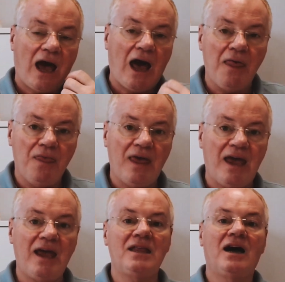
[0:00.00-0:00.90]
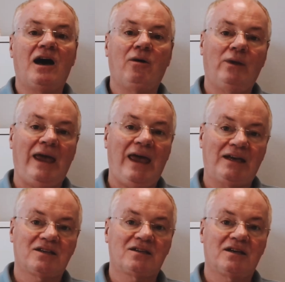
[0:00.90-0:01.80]
and then I will
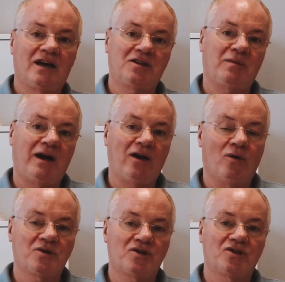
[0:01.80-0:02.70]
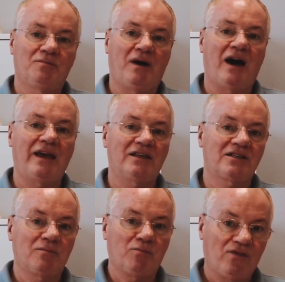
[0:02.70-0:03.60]
exercise my option to buy
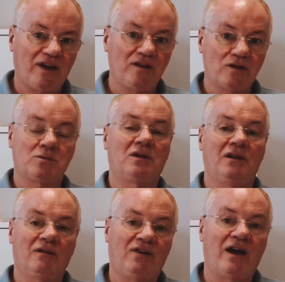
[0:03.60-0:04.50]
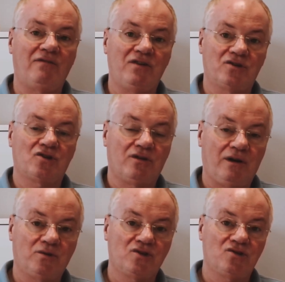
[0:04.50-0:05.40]
this, and providing it's within the 5 years, you're
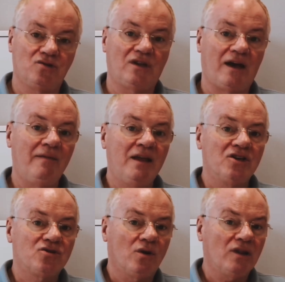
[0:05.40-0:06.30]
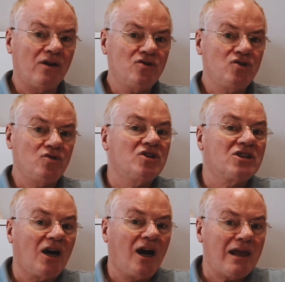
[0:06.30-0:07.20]
able to do that. So it allows you to
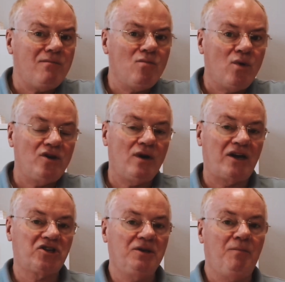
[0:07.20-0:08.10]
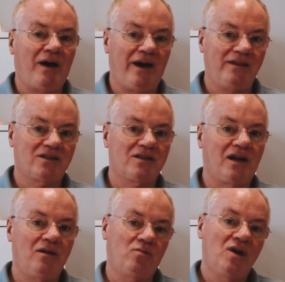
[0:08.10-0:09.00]
time when you actually buy the
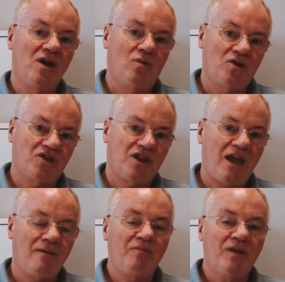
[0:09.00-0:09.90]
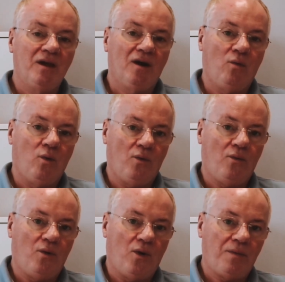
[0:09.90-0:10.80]
site, which then,
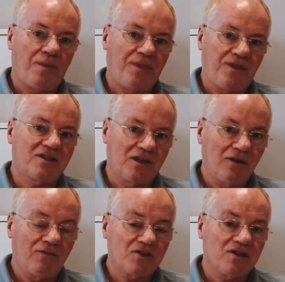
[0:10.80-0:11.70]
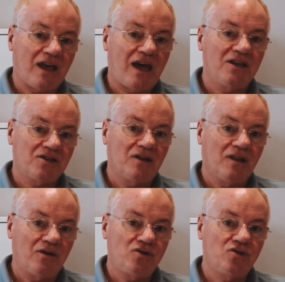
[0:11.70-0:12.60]
what the significance of that is, it
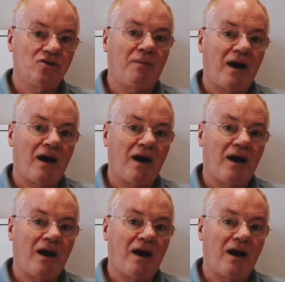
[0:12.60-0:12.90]
allows you to